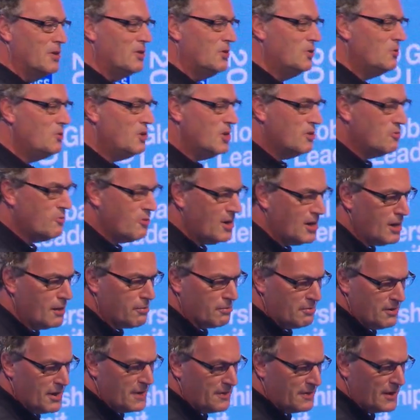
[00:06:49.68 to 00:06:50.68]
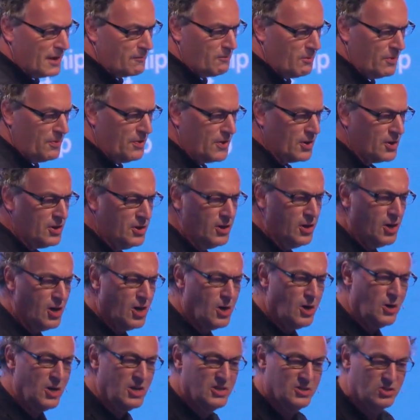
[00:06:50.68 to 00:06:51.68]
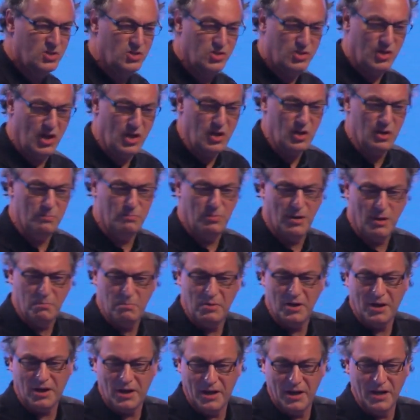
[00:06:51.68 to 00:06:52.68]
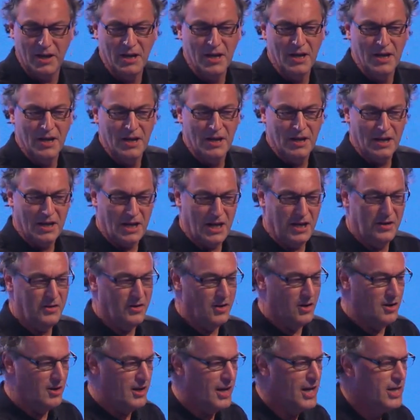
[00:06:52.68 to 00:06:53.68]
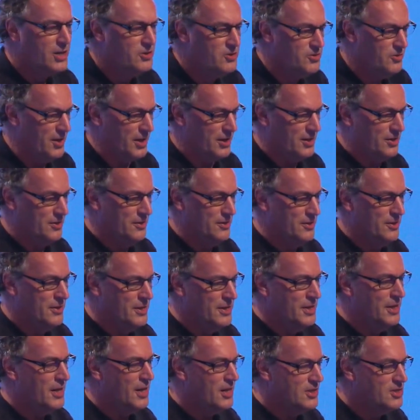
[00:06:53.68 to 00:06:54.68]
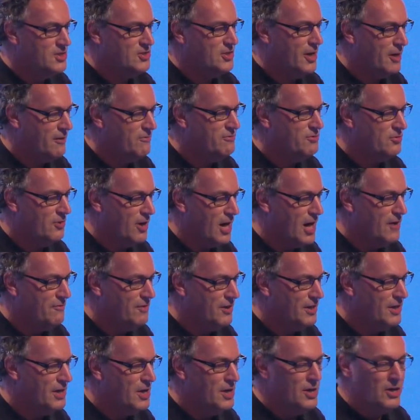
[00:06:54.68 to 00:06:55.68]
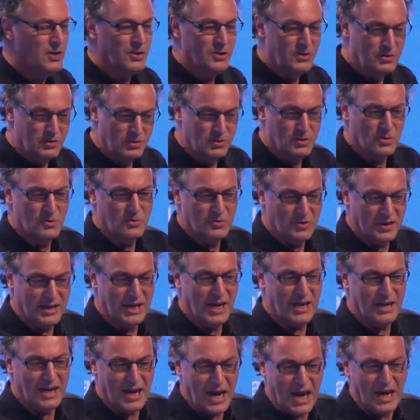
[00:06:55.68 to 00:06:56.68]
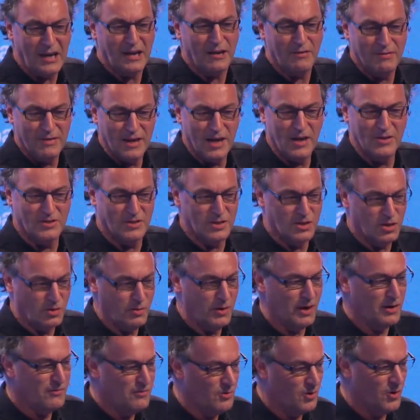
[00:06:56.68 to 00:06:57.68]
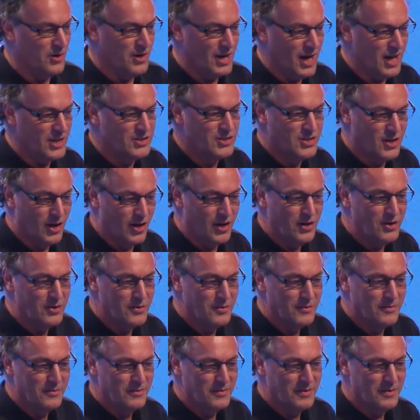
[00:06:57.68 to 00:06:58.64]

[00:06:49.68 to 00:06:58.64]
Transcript: Do you really think that when the car is shared publicly and electric and self-driving, you're going to get eighty thousand quid for a nice car?